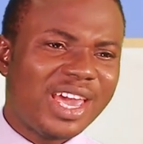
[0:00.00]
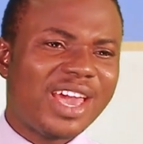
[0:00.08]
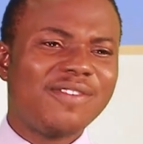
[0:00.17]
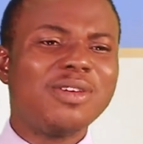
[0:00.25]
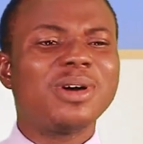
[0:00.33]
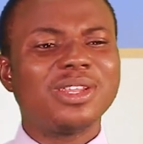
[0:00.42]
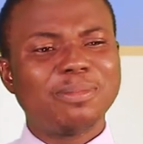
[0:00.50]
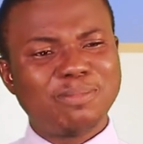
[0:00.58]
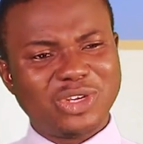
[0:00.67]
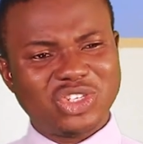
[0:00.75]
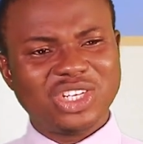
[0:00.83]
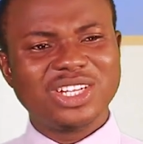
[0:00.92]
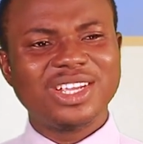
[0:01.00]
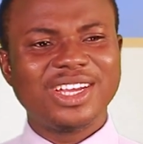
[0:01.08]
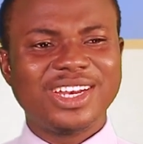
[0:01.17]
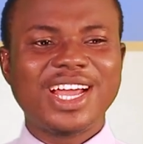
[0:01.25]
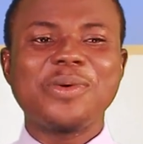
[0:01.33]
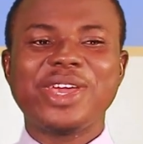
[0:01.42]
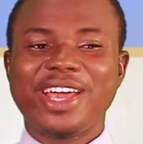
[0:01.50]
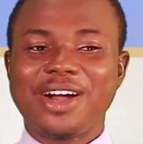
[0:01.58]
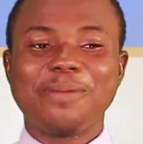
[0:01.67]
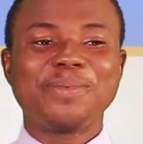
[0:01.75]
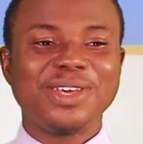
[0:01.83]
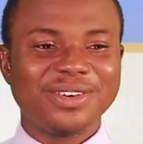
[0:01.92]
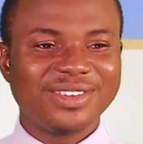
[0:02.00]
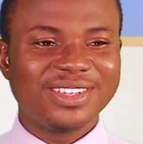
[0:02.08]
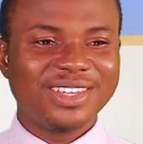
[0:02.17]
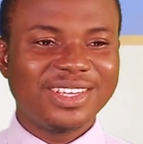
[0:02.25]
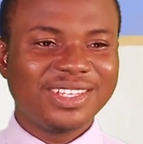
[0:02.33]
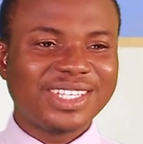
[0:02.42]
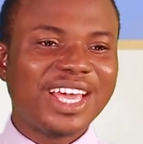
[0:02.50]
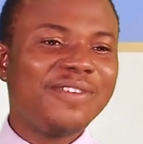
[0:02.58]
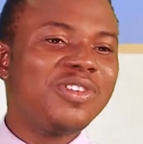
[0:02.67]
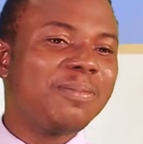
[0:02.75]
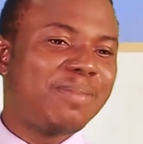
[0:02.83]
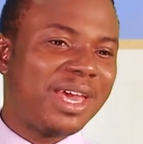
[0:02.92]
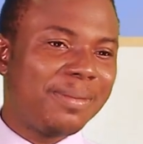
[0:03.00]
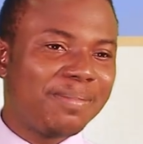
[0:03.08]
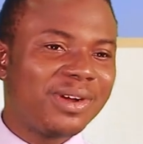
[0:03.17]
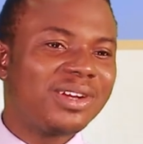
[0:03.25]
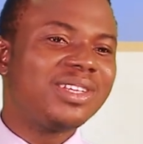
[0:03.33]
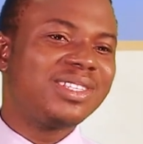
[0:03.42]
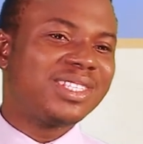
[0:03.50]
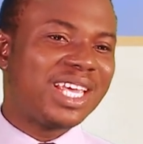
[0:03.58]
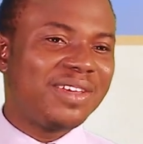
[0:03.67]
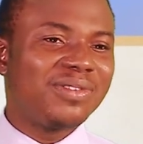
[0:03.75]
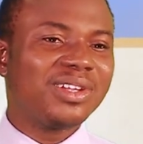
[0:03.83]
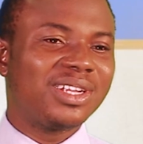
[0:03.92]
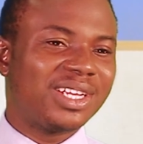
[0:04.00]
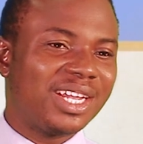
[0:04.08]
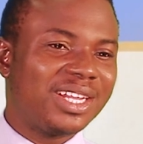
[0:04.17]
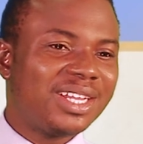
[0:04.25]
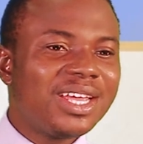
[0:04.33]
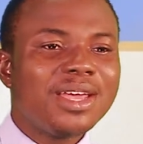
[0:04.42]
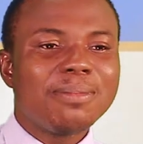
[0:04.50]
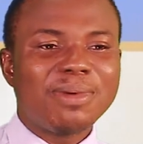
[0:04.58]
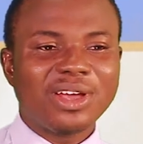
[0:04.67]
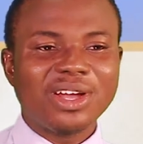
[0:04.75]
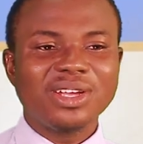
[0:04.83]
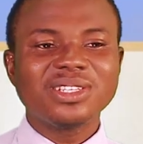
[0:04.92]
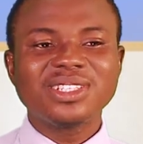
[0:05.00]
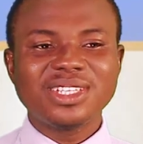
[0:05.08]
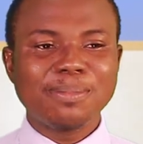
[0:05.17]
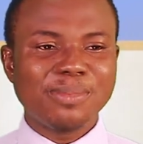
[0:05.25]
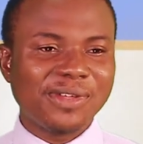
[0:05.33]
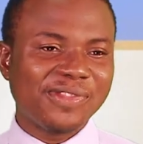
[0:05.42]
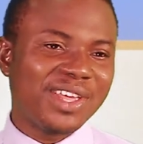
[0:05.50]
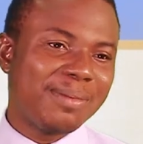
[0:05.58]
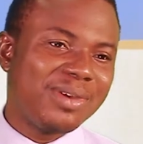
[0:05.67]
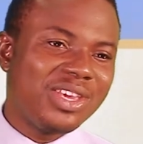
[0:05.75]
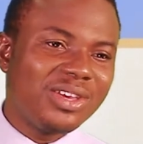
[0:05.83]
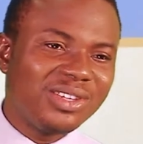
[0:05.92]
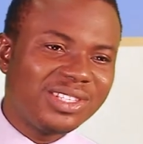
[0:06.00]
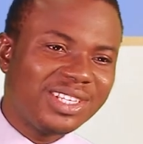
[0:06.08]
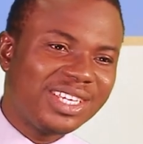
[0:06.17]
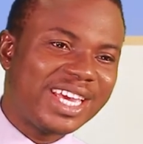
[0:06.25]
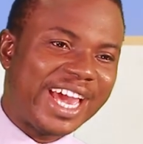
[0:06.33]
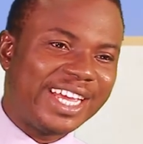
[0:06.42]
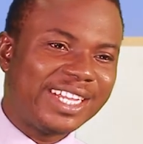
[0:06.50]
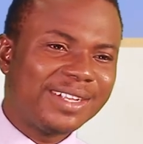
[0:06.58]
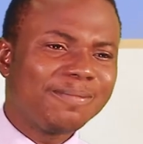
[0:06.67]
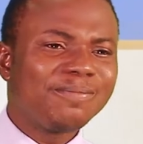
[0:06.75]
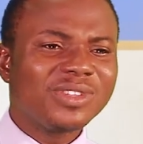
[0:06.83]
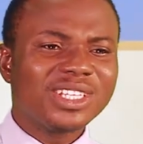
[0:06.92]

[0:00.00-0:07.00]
Everybody pitching and I we help you. Save your paper, save your pen, because the both can be used again.